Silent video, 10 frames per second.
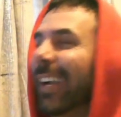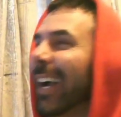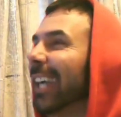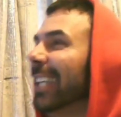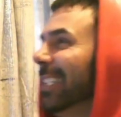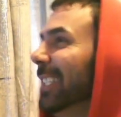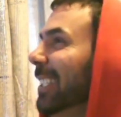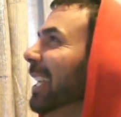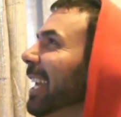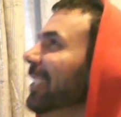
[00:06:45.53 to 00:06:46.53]
I could
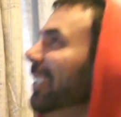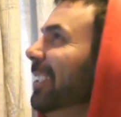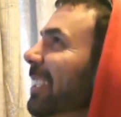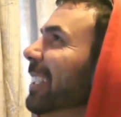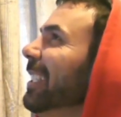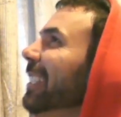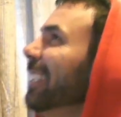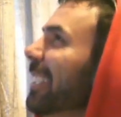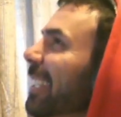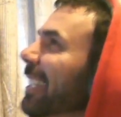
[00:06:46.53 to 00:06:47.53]
just sit and chill to this.
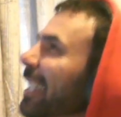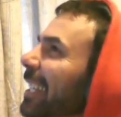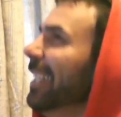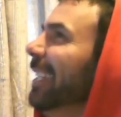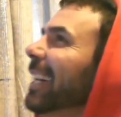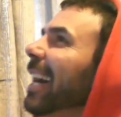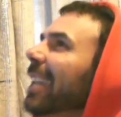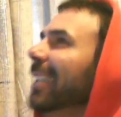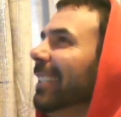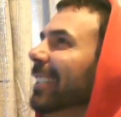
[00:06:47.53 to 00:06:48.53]

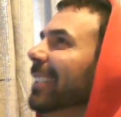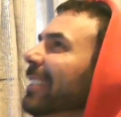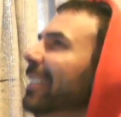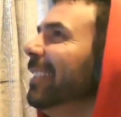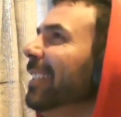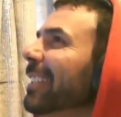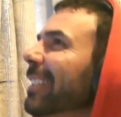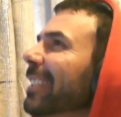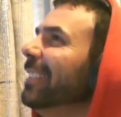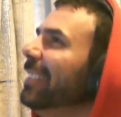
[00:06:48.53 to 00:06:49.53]
Hey. No, no, no,
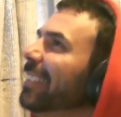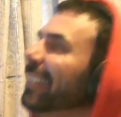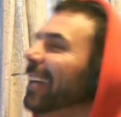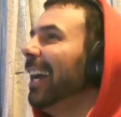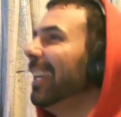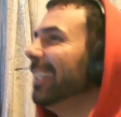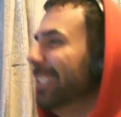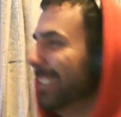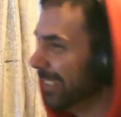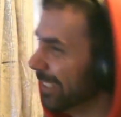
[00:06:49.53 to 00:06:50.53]
no, no, no. Hey.
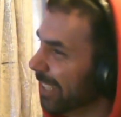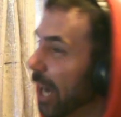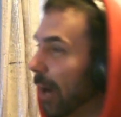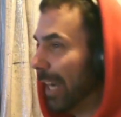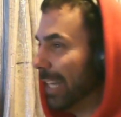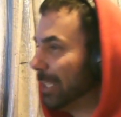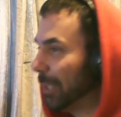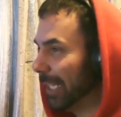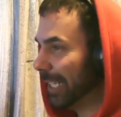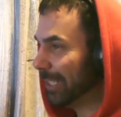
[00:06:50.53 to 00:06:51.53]
Alright, next
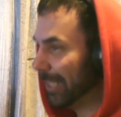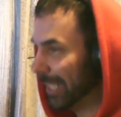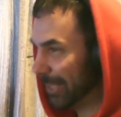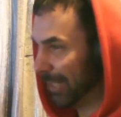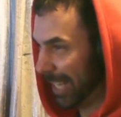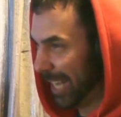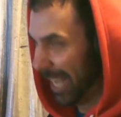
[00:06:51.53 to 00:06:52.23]
one, next one, next one.